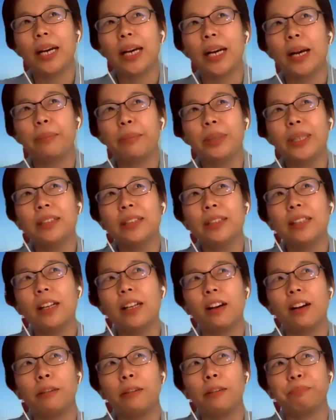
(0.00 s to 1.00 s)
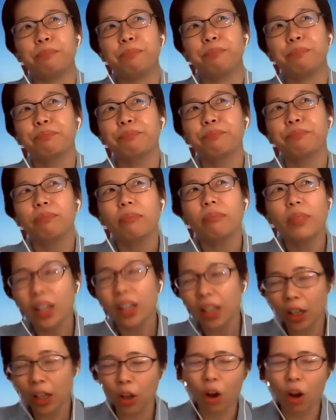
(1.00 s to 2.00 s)
I mean,
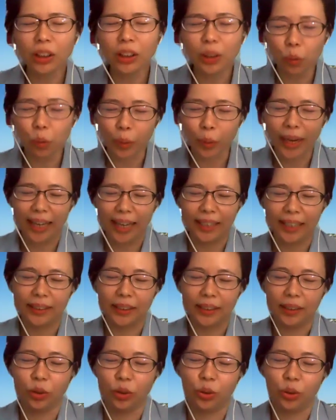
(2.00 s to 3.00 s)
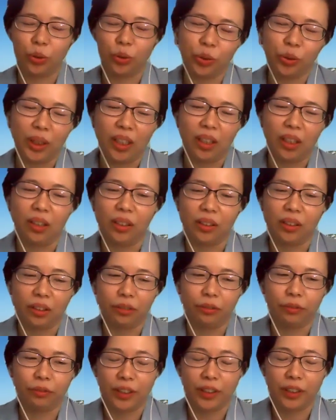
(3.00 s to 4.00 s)
along the way, I needed to do a lot
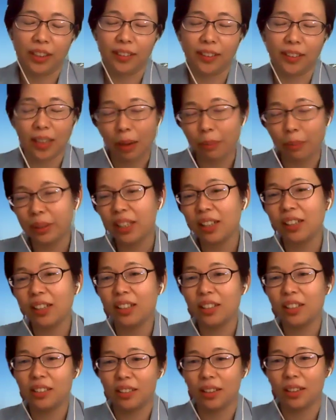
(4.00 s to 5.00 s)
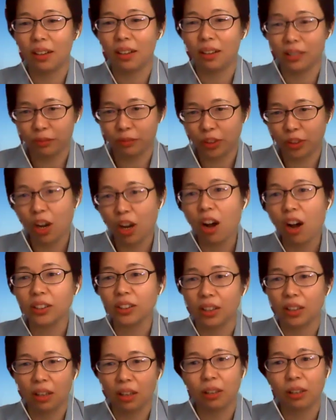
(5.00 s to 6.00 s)
of seminars, a lot of
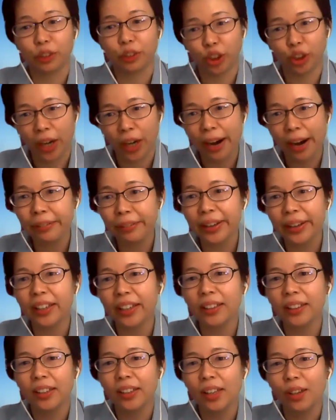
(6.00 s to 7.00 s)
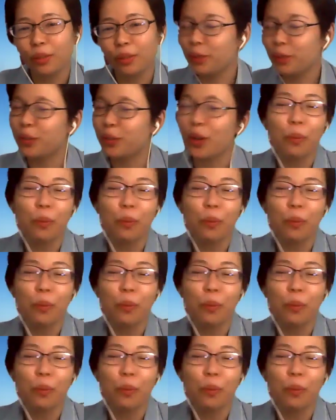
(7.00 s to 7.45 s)
talks, a lot of sharing with no